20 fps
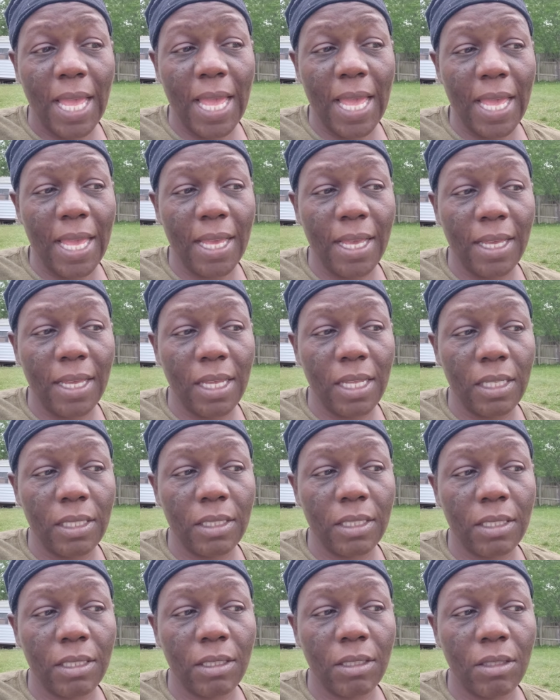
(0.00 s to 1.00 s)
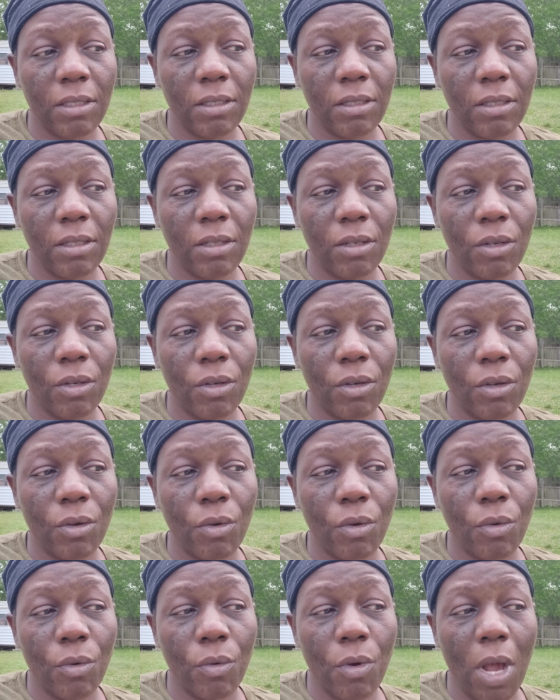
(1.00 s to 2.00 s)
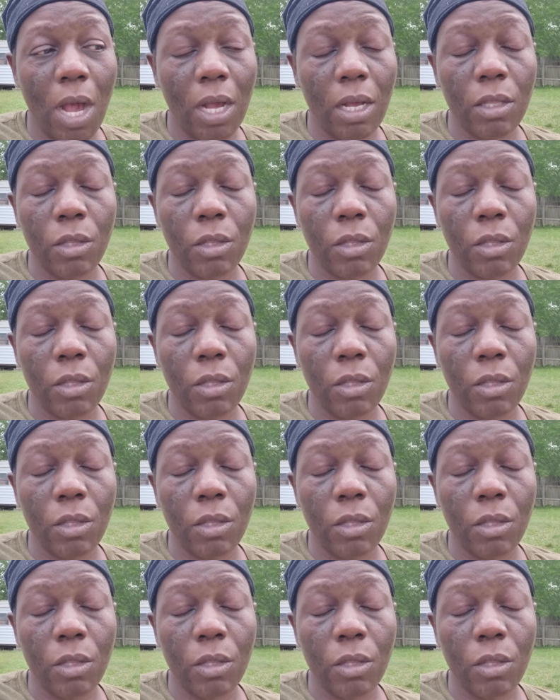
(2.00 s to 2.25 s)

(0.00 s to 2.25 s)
And I